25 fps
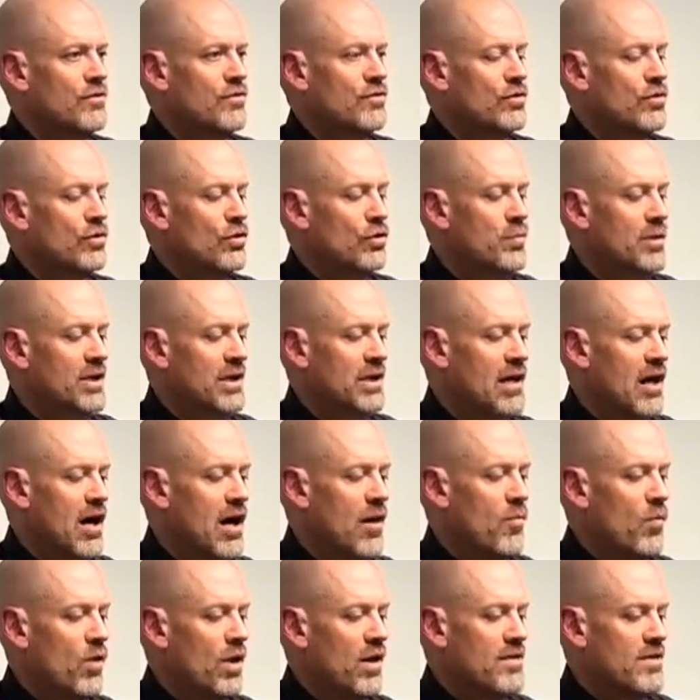to
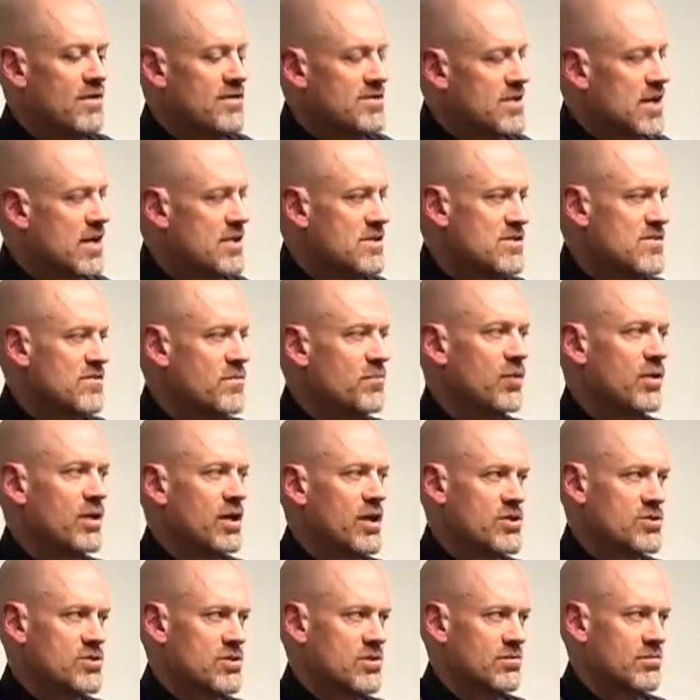become one of the sons of
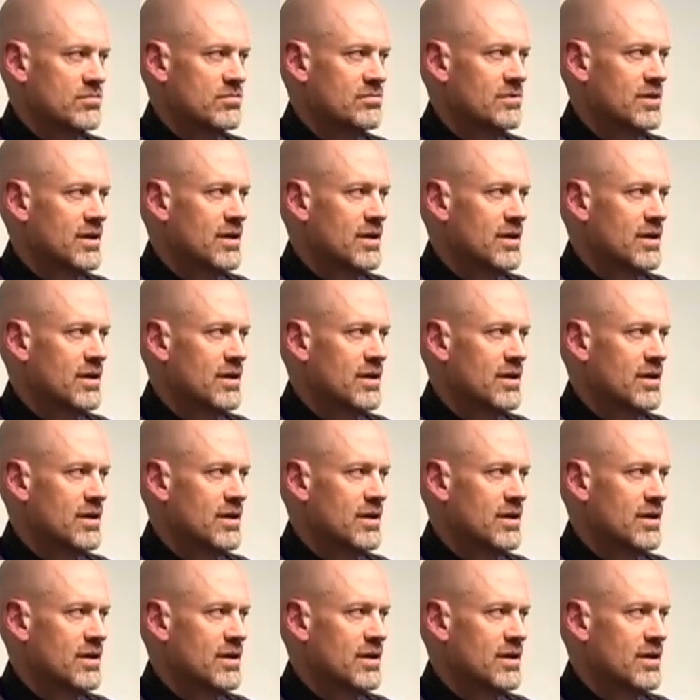perdition,